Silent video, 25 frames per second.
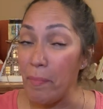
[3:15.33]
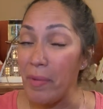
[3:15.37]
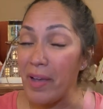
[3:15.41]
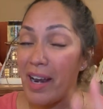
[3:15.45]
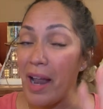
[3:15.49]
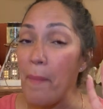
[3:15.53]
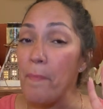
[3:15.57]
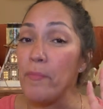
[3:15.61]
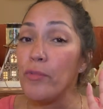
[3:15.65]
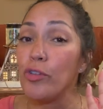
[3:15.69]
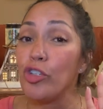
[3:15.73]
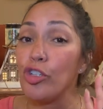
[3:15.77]
but
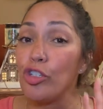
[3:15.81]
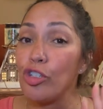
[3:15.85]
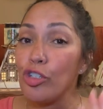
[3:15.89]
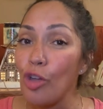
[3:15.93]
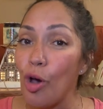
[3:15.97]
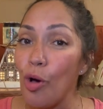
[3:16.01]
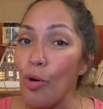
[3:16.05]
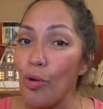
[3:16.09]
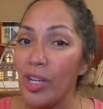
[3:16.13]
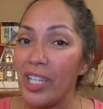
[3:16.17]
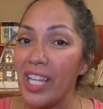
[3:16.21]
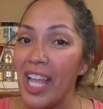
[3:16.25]
I'm
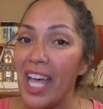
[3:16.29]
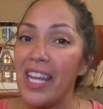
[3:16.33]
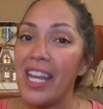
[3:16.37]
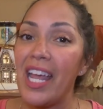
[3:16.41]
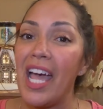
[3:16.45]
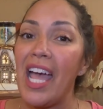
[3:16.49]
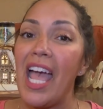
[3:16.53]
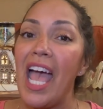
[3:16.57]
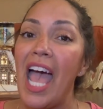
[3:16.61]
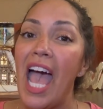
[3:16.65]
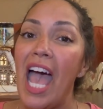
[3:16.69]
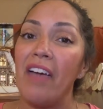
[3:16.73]
so glad
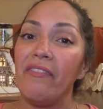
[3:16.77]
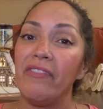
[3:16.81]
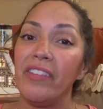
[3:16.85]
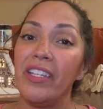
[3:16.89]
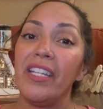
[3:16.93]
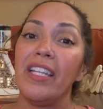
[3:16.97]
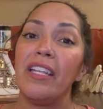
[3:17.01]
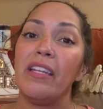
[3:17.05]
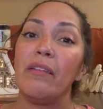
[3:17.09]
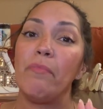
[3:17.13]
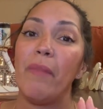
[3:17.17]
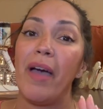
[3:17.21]
I have it
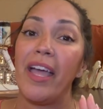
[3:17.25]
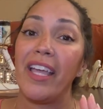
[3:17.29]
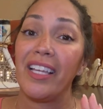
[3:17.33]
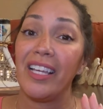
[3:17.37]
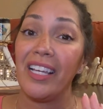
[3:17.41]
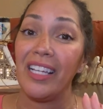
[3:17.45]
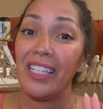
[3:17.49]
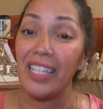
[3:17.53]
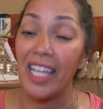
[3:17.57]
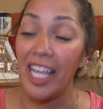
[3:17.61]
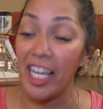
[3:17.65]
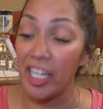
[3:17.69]
in my
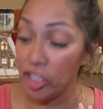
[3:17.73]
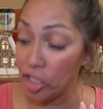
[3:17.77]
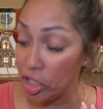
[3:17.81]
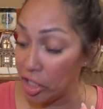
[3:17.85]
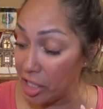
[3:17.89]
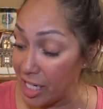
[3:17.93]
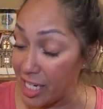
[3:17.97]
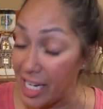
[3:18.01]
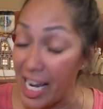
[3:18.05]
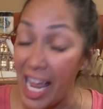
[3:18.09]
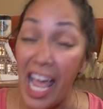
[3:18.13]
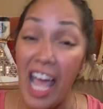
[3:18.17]
collection
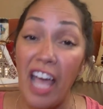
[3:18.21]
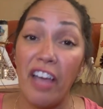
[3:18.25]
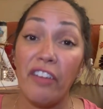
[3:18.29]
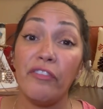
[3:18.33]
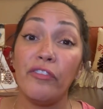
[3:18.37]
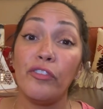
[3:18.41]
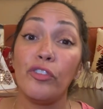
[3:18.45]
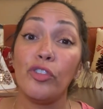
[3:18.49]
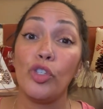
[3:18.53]
and I have